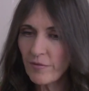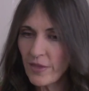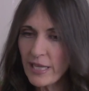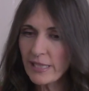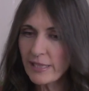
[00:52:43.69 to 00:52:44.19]

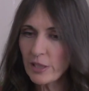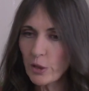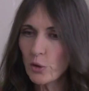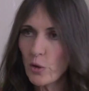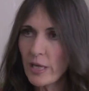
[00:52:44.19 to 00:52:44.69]
thinks that
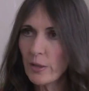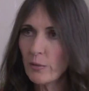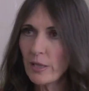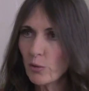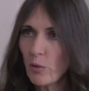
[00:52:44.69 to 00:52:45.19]

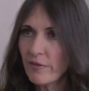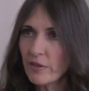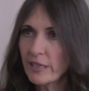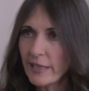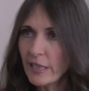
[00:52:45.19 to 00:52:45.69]
Ukraine is
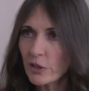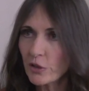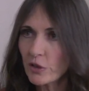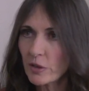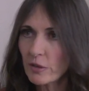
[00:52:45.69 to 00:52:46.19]
rightfully theirs.